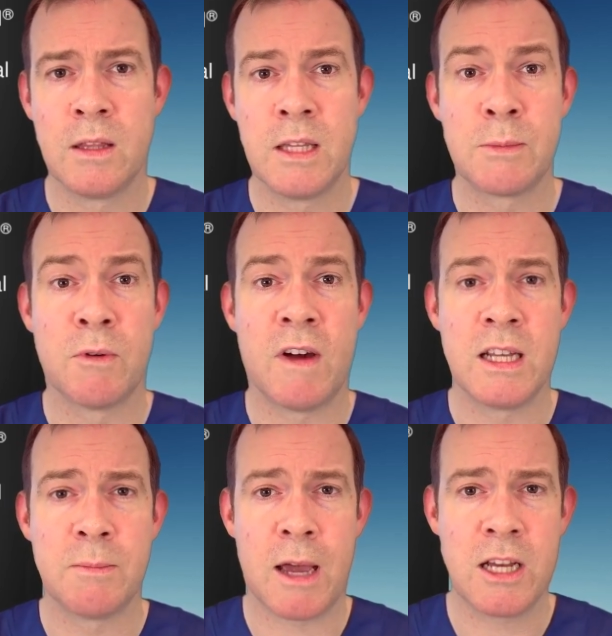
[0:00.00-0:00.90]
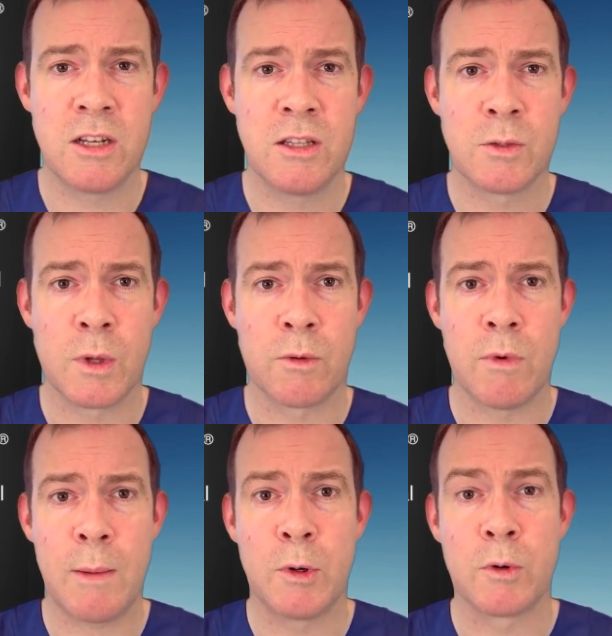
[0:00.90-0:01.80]
This provides patients with a
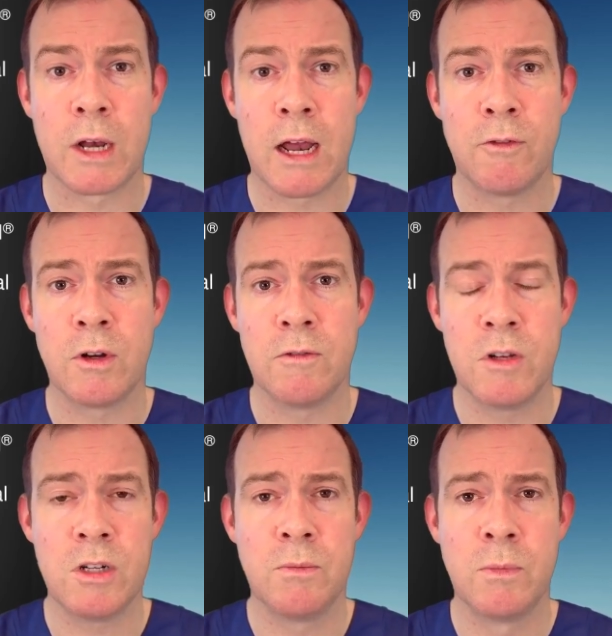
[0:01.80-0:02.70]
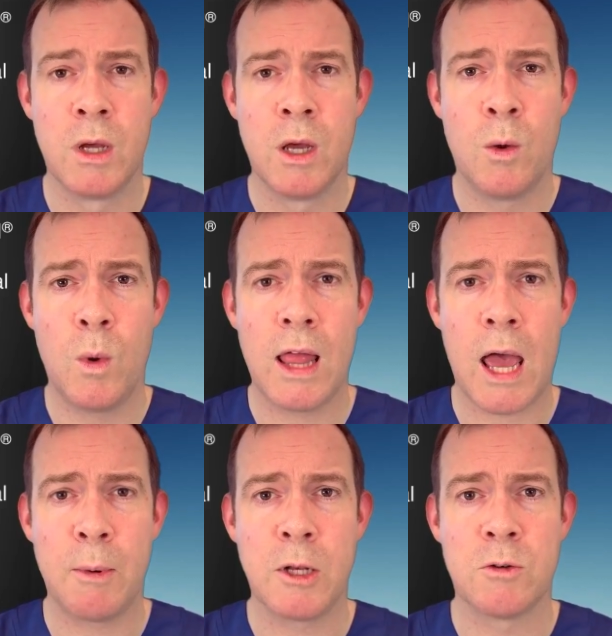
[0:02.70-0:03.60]
rapid recovery of vision while
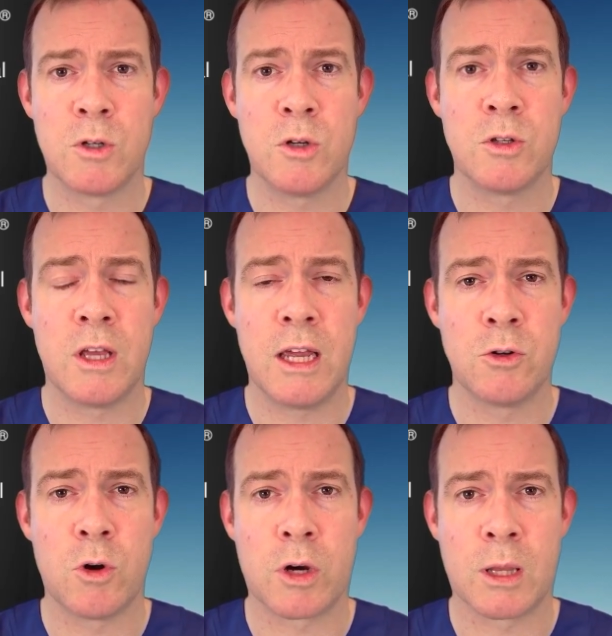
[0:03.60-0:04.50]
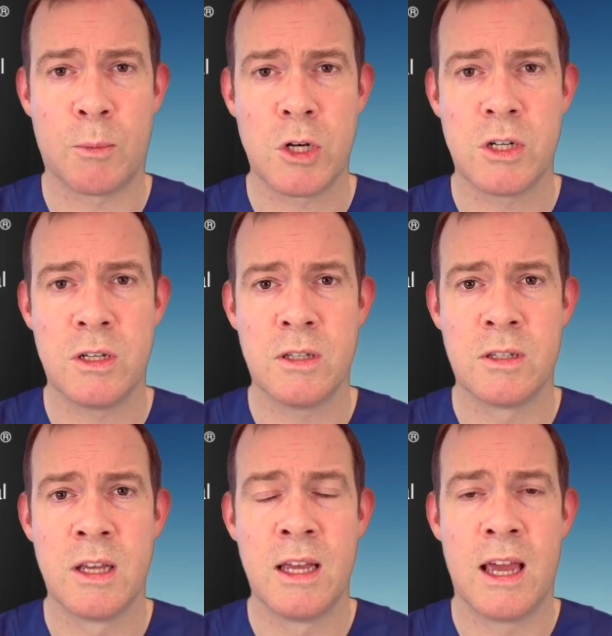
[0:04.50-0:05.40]
helping to reduce their intraocular
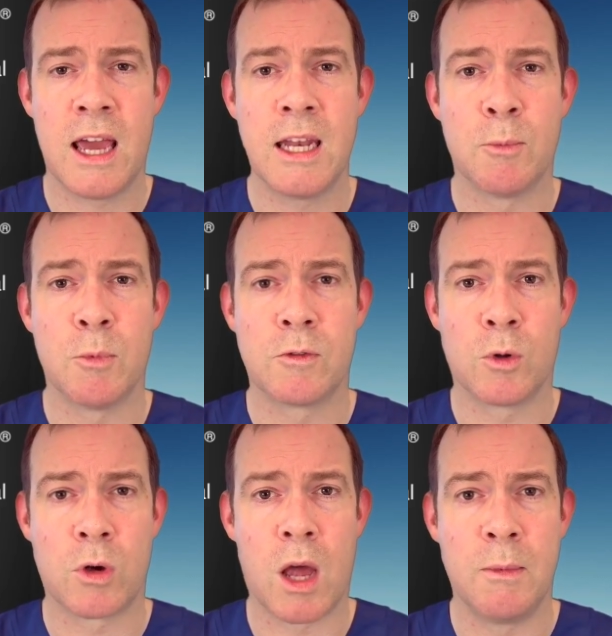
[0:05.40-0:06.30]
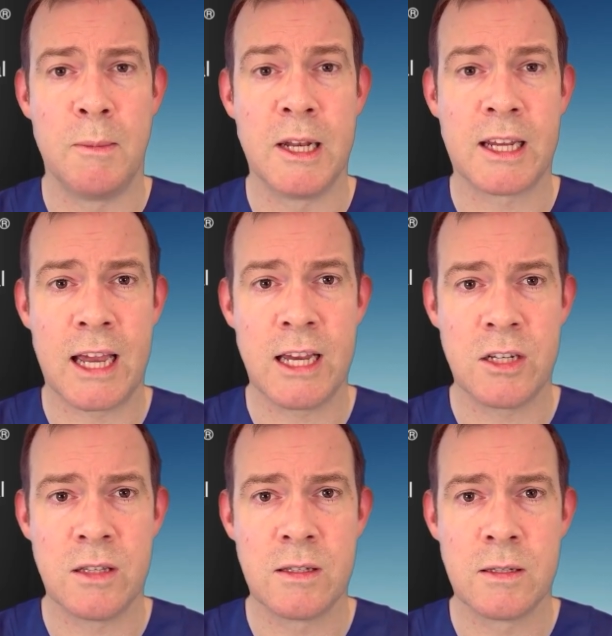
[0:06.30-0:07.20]
pressures and number of glaucoma
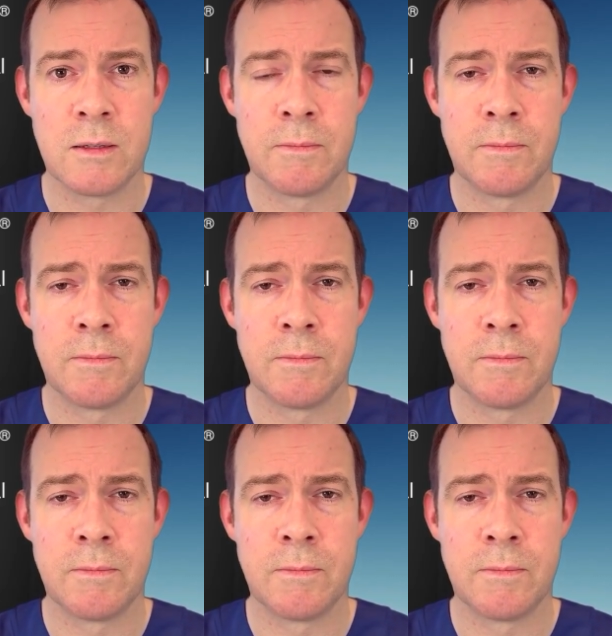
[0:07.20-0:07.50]
medications.